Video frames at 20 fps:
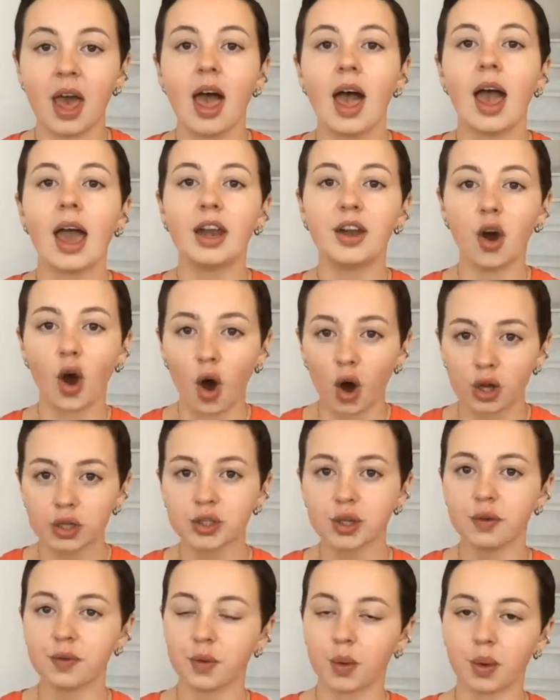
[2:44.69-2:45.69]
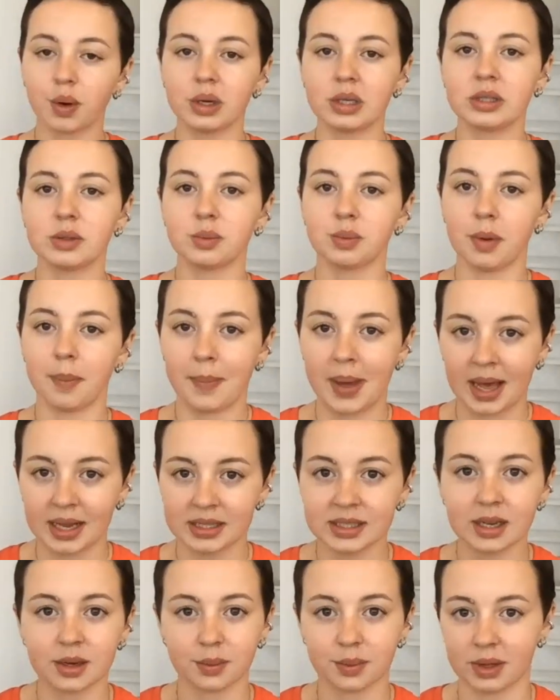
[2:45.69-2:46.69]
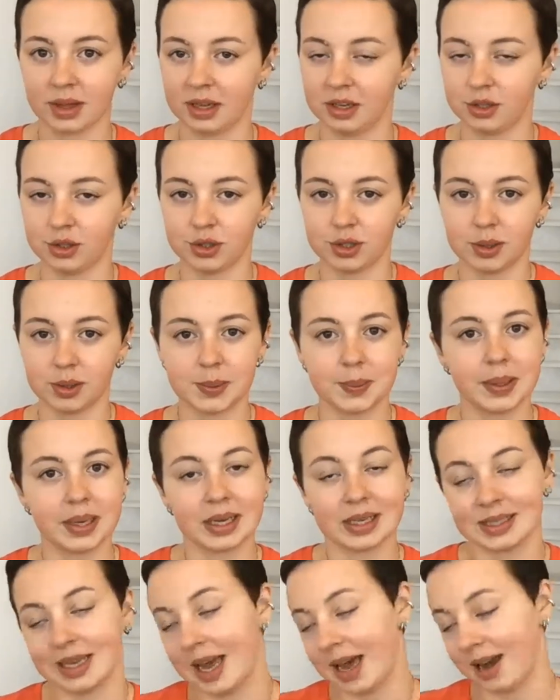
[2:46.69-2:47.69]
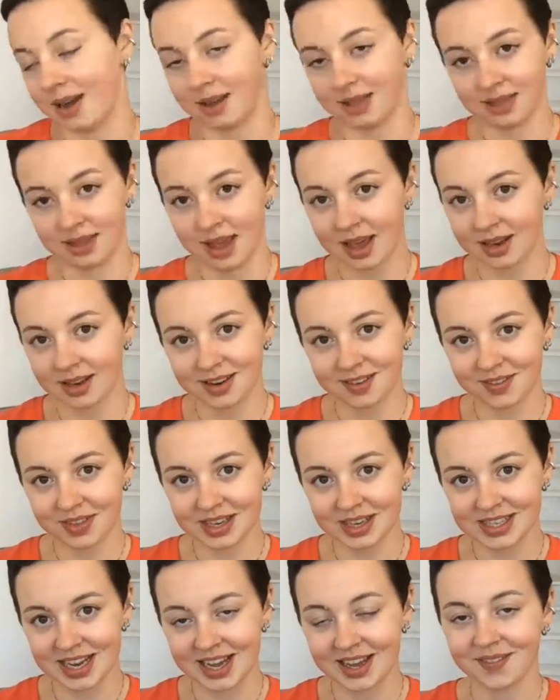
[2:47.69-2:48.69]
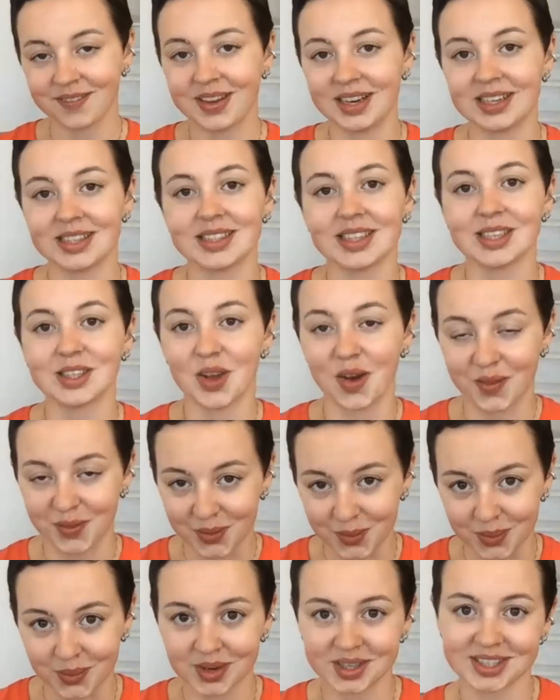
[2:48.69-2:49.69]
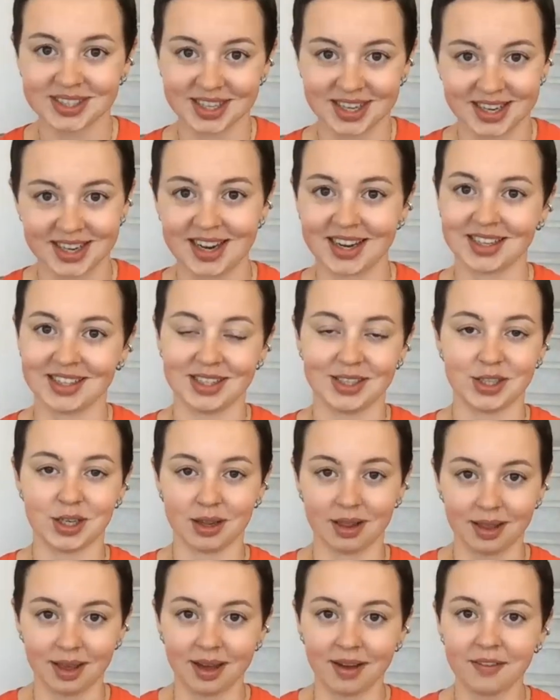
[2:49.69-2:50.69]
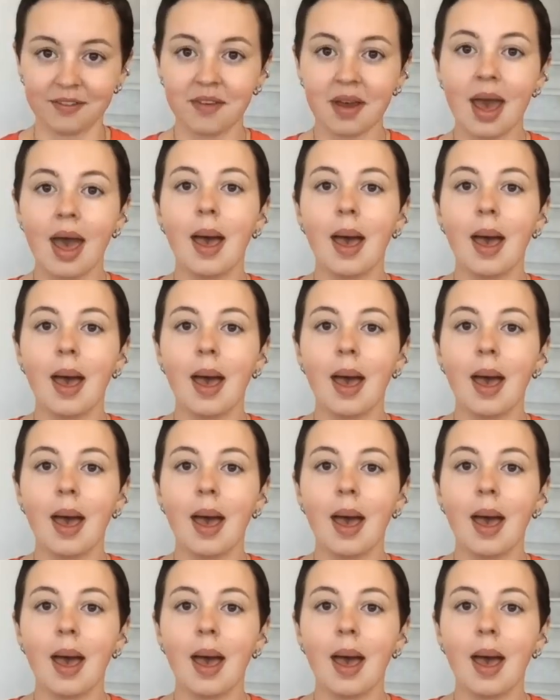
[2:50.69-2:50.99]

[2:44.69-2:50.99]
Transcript: and also of course romantic relationships, because at the end of the day, Venus is of course connected to love,